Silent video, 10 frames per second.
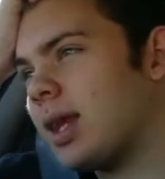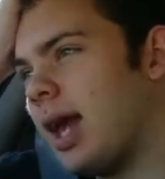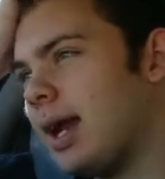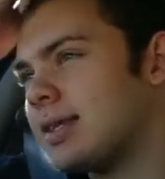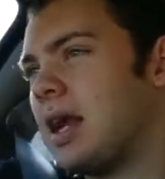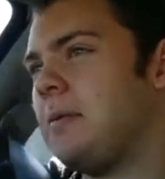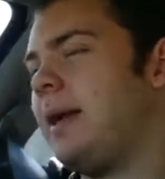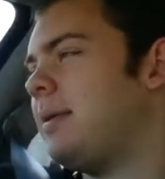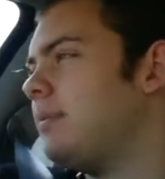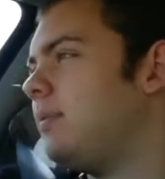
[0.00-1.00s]
And I
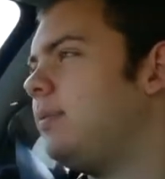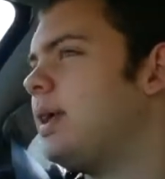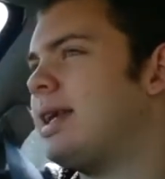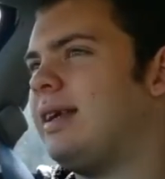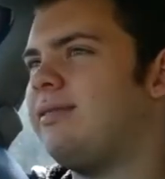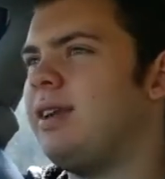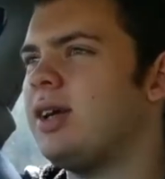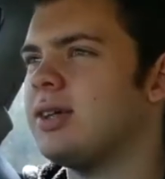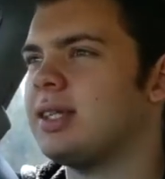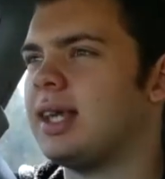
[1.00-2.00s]
started making
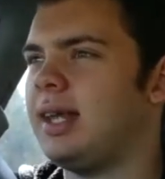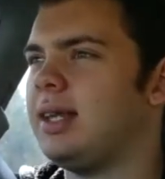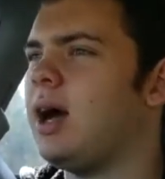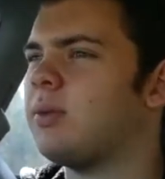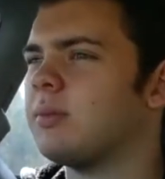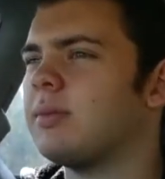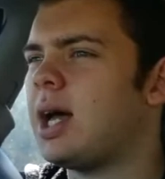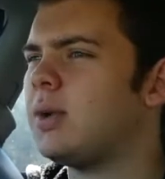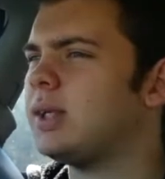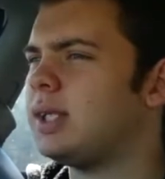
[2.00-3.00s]
videos again. Now
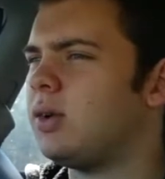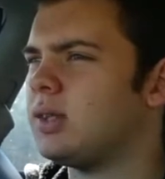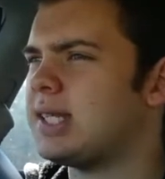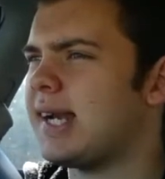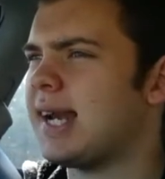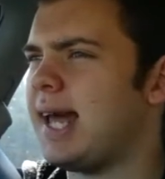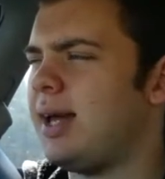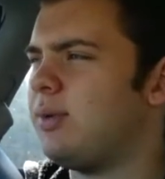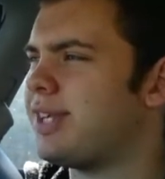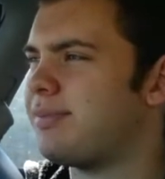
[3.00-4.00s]
on
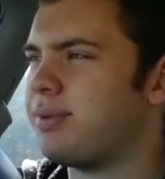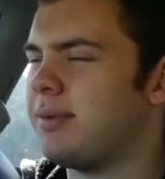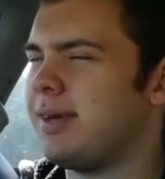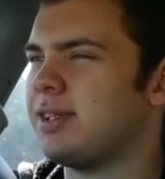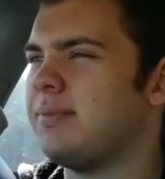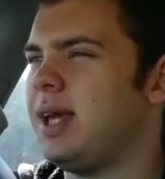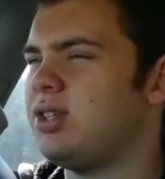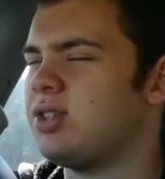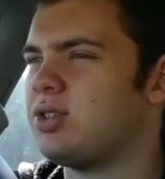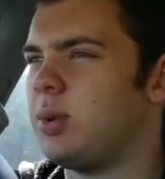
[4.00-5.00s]
Saturday was pretty much me
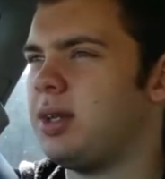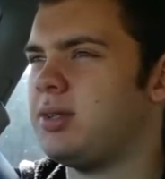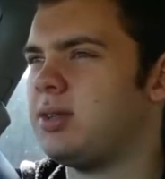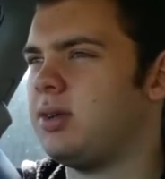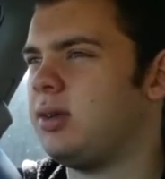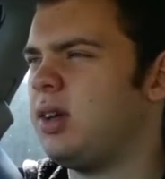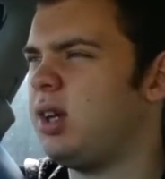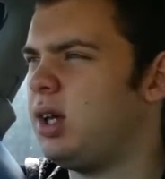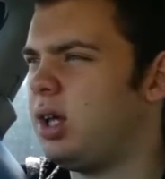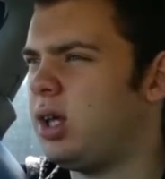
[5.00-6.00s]
just wanting to
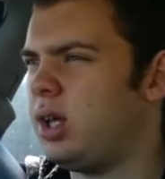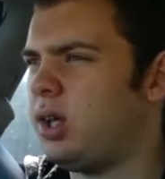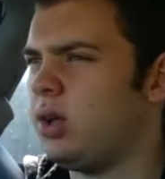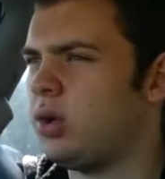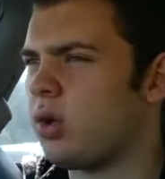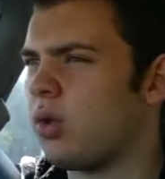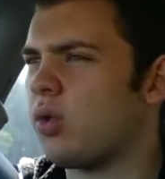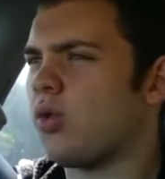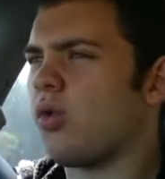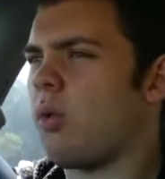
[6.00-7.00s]

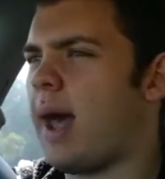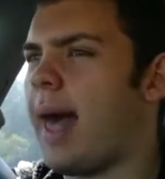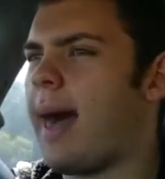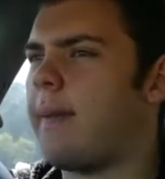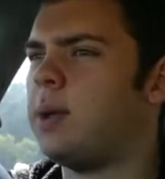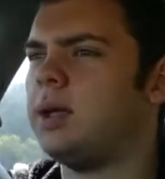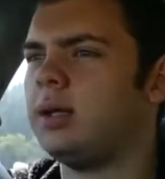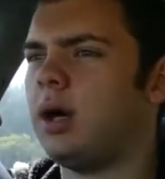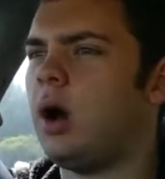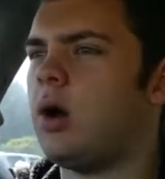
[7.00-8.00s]
grab
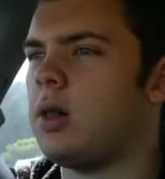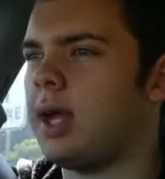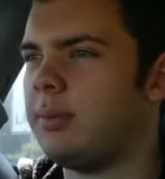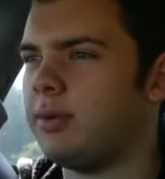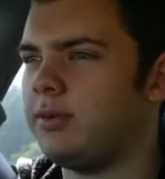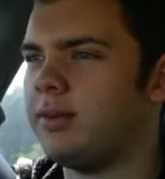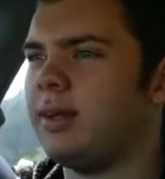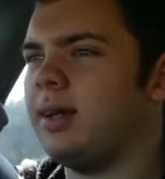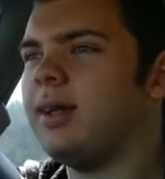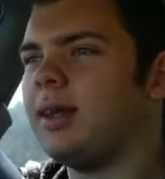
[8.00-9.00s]
a whole heap of
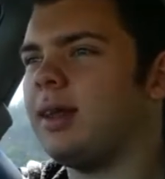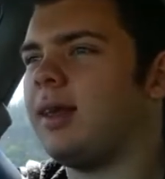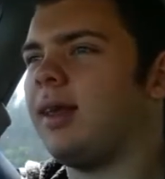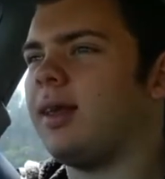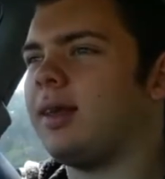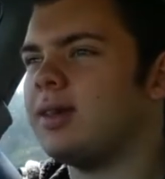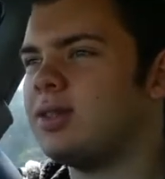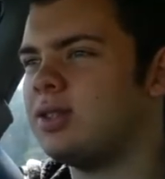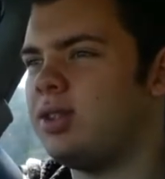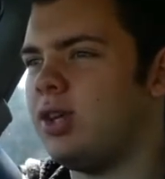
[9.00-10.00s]

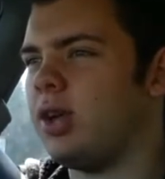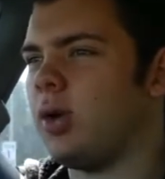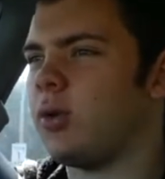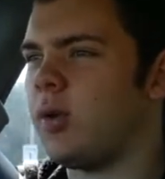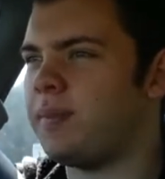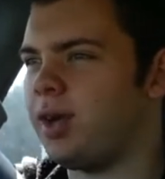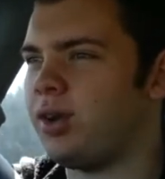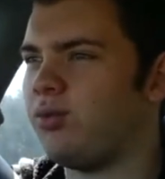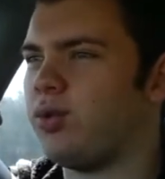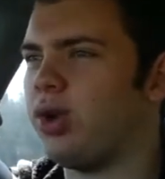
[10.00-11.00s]
studio equipment
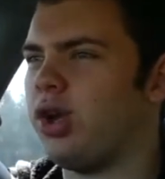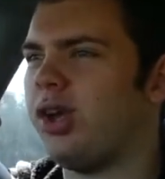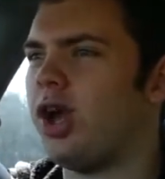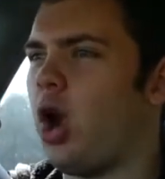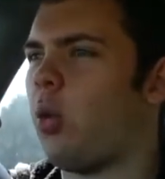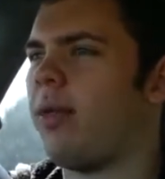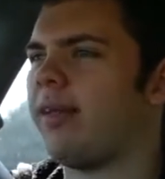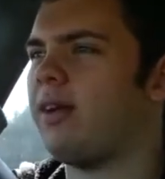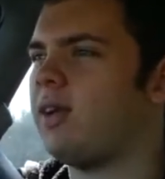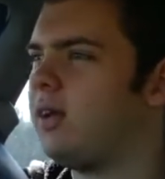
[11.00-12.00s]
and go with
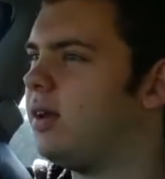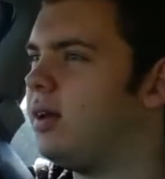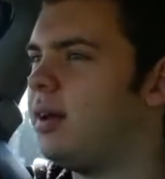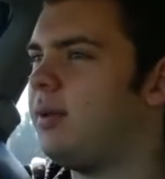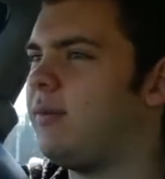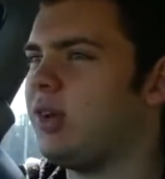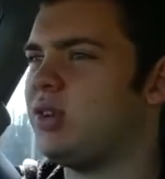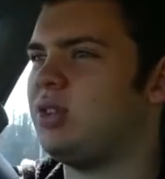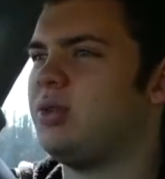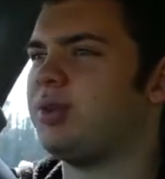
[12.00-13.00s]
it.
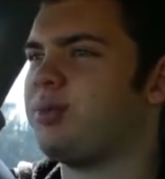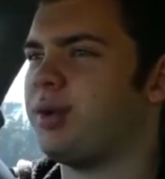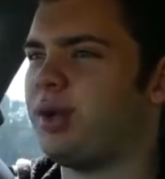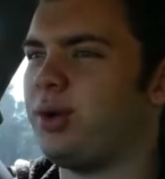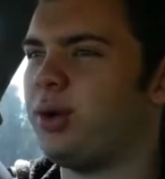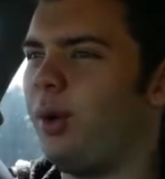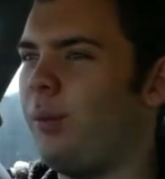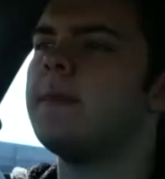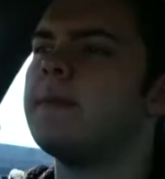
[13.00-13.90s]
Because it was pretty cool.